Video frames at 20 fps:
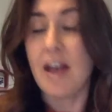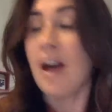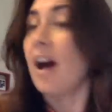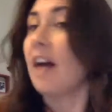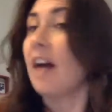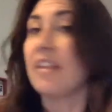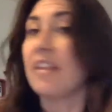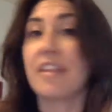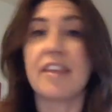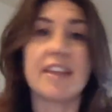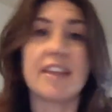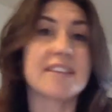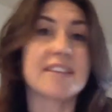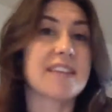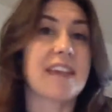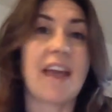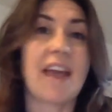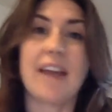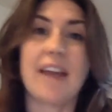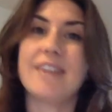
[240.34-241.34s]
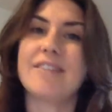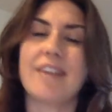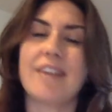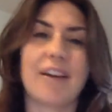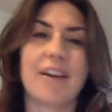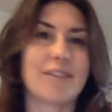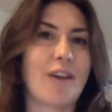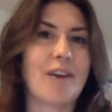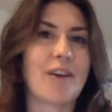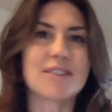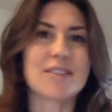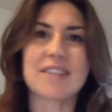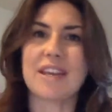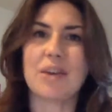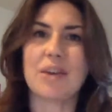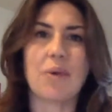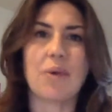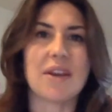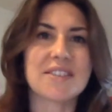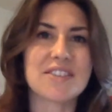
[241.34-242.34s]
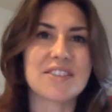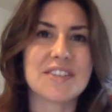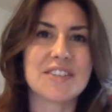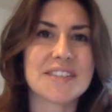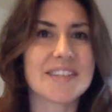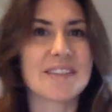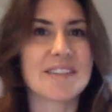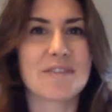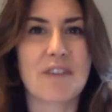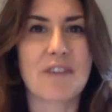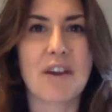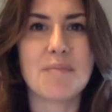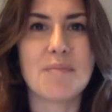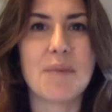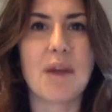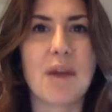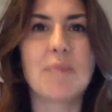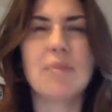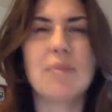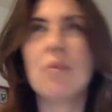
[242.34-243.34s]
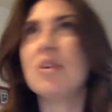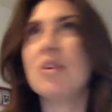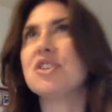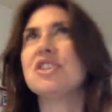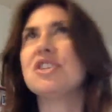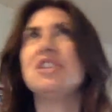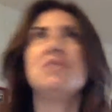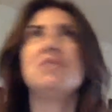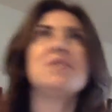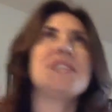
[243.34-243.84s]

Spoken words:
Other things again, like asking questions at the right moment. What do you